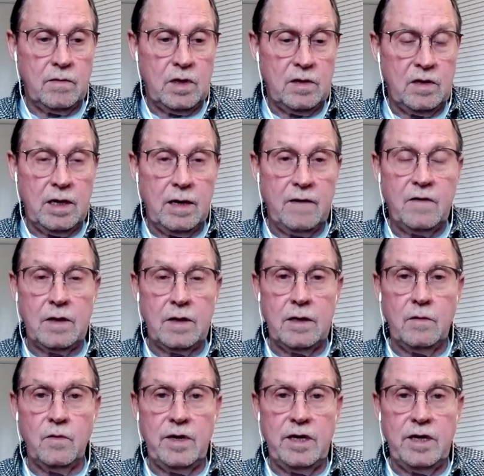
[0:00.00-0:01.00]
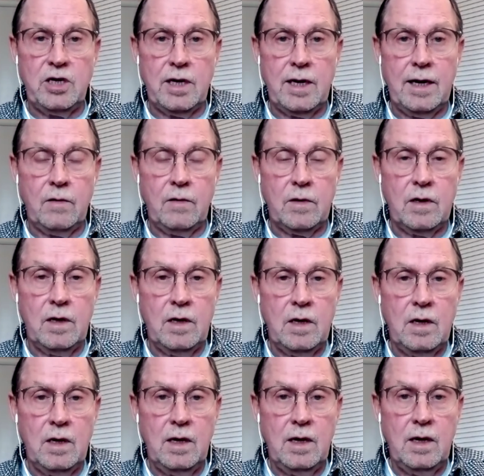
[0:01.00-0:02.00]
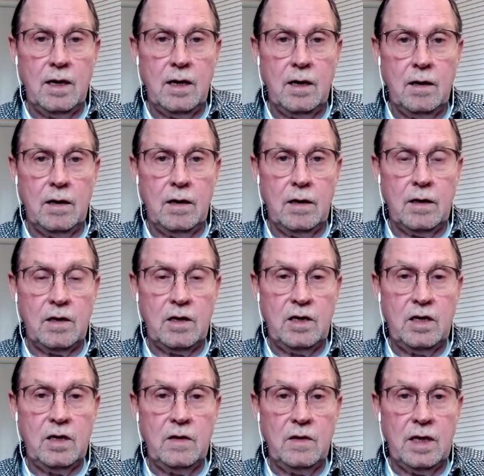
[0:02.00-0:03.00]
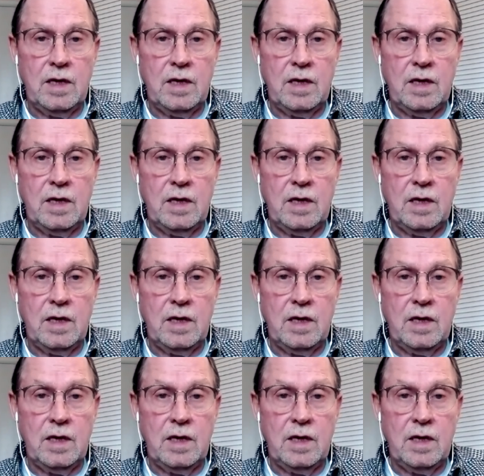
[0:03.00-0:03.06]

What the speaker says: definitely reach out to